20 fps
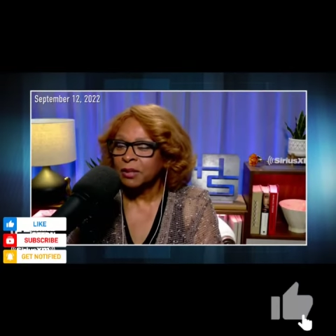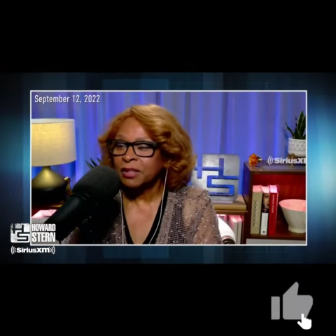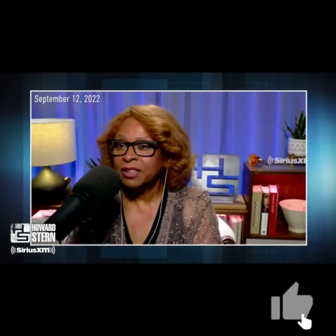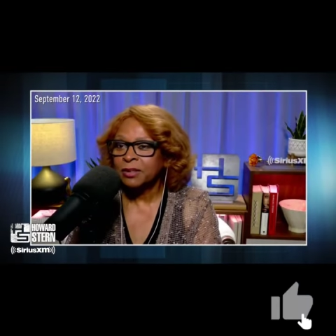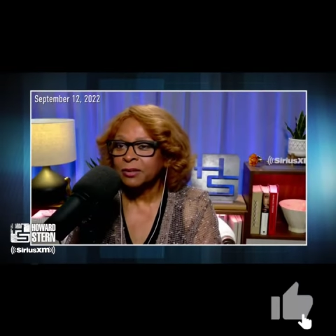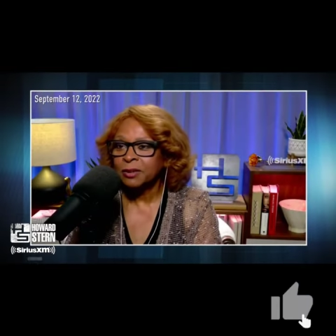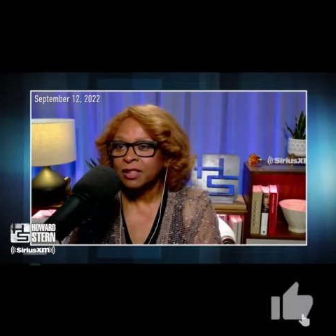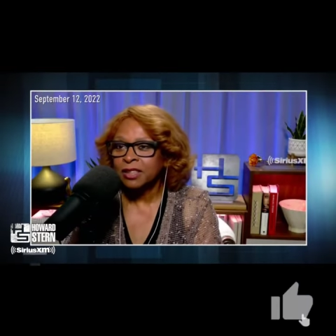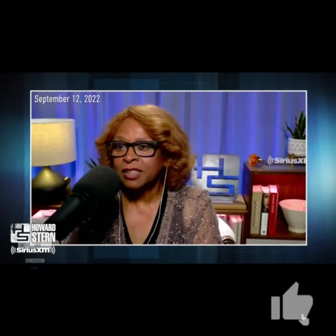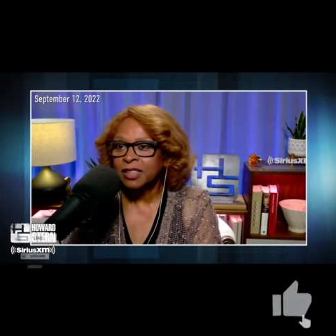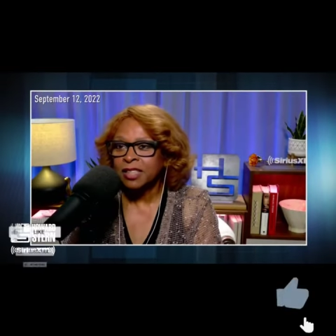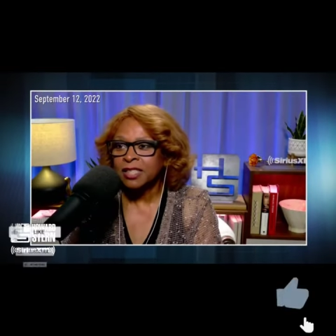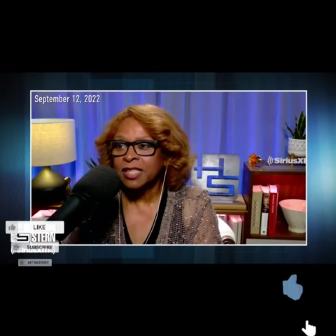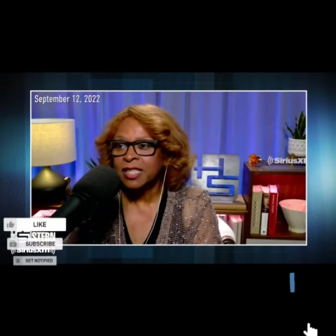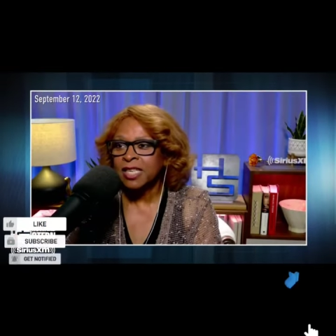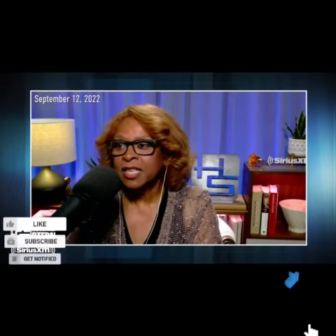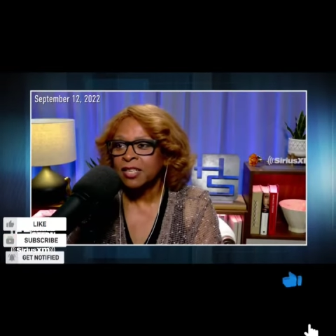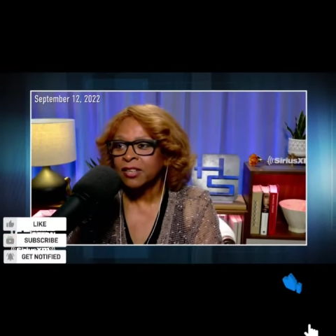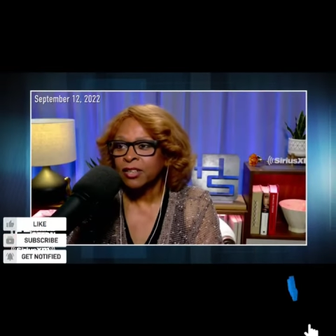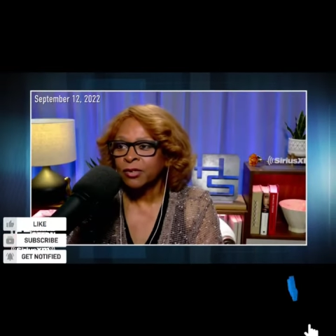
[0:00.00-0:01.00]
She was just
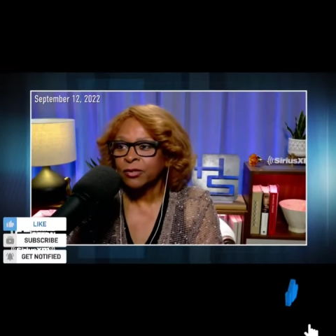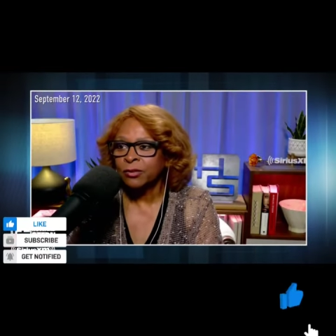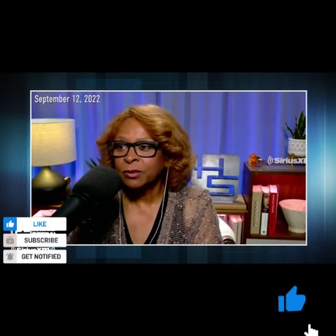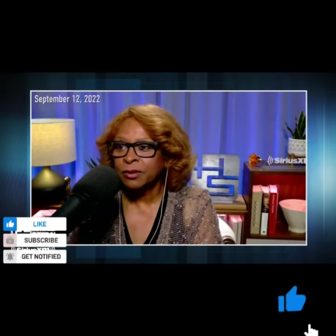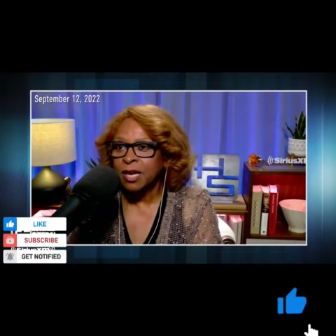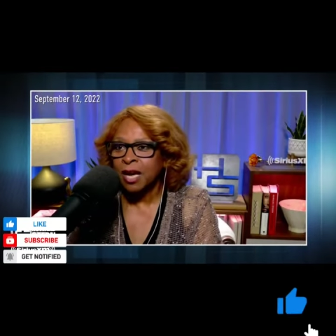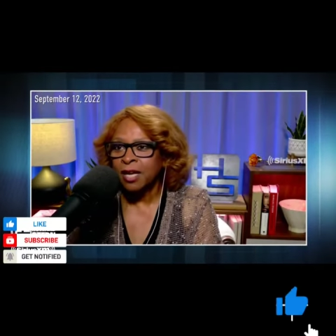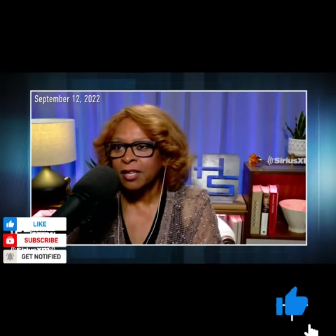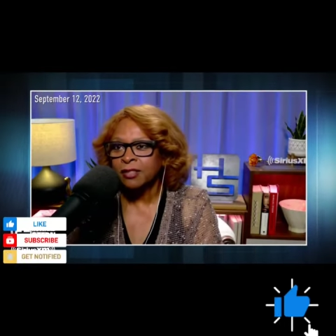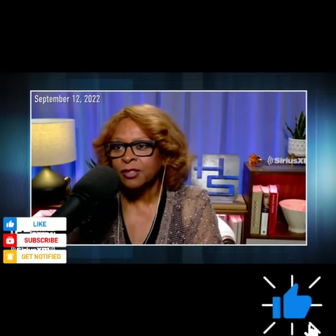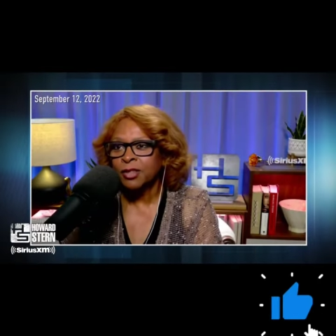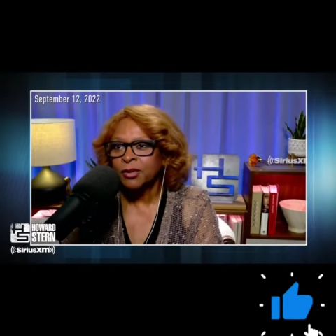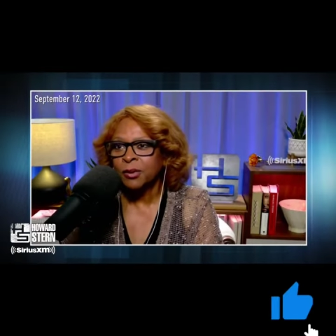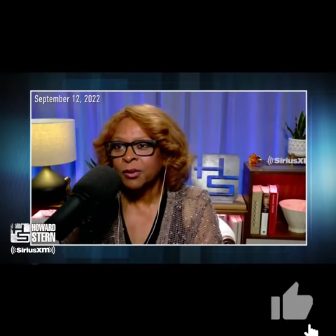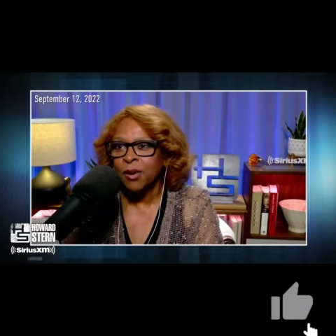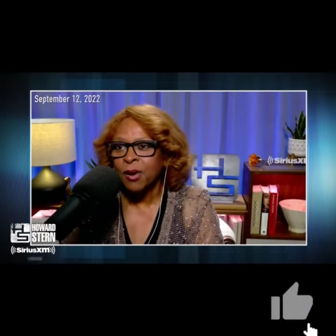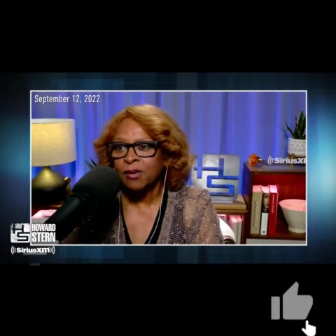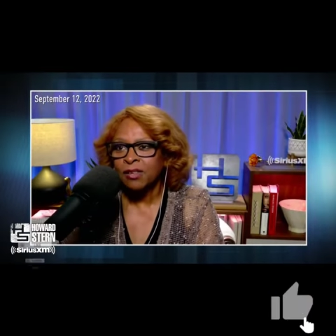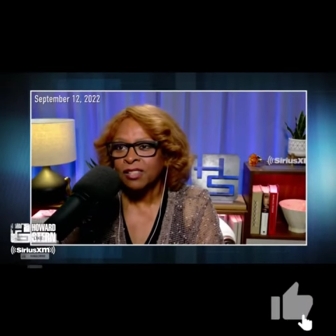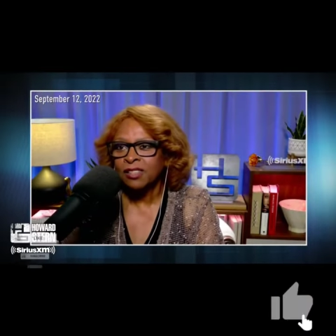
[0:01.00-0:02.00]
here not too
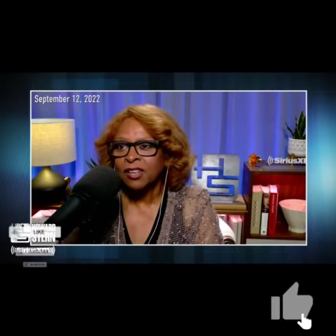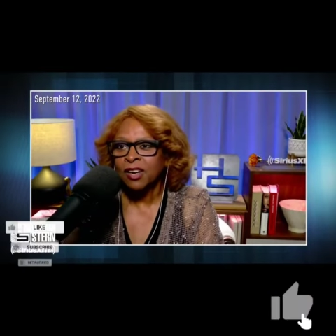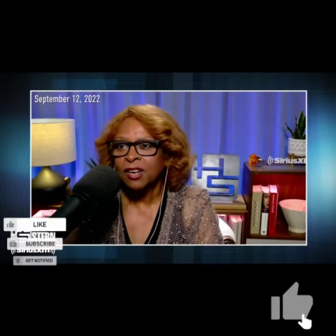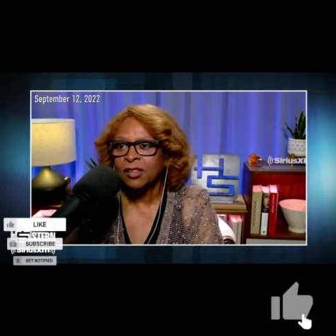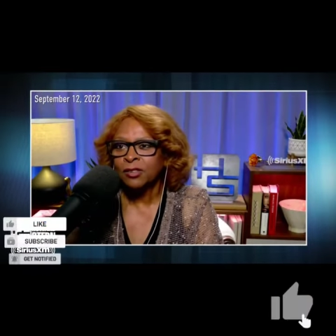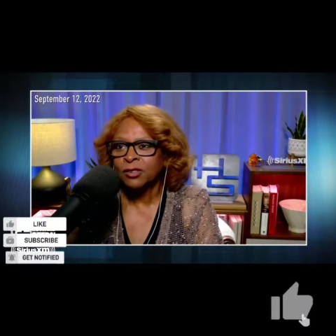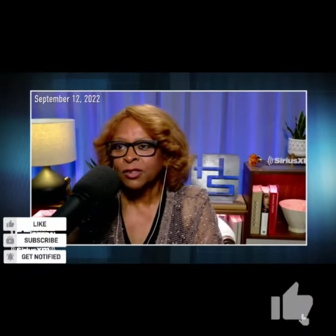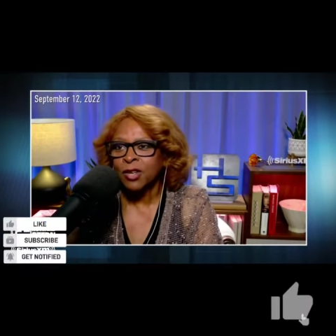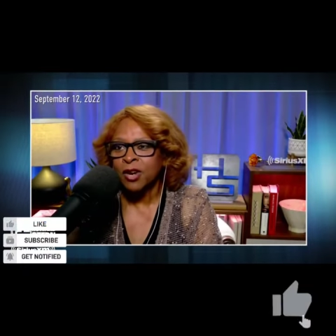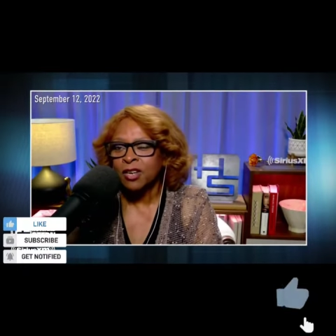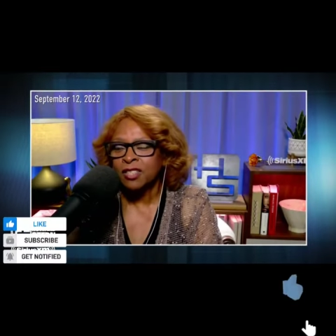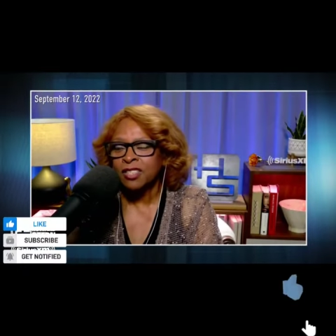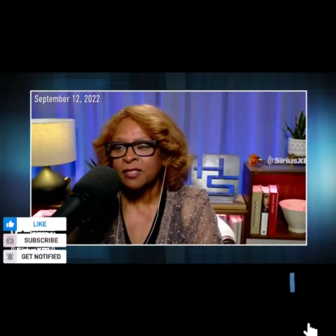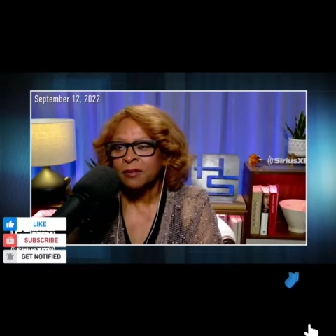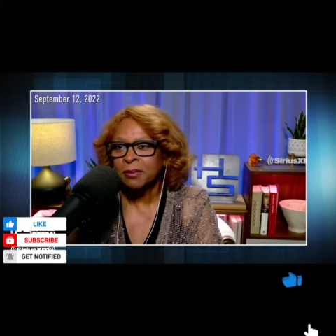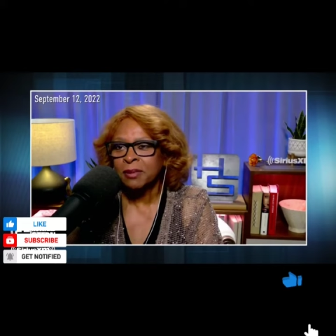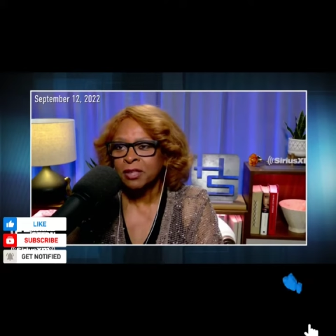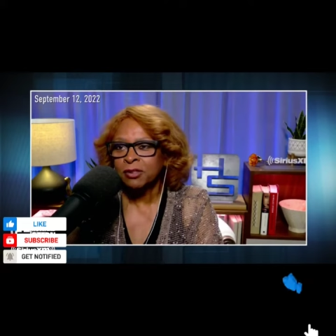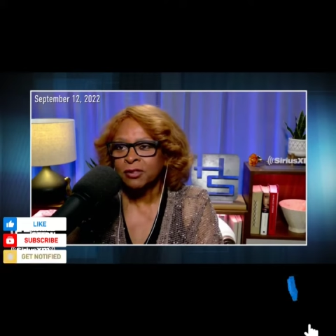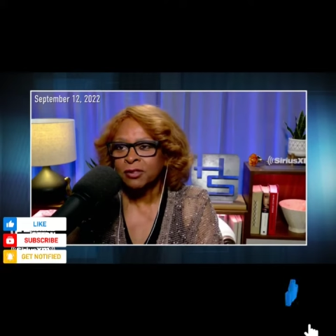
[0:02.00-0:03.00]
long ago talking
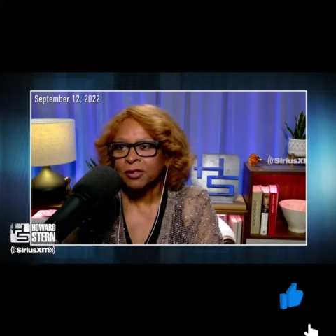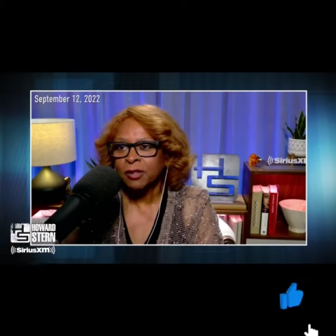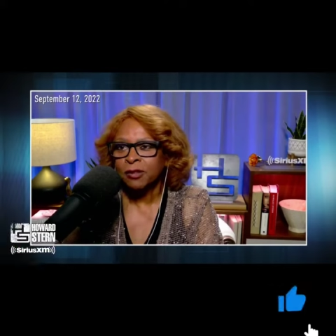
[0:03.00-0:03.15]
about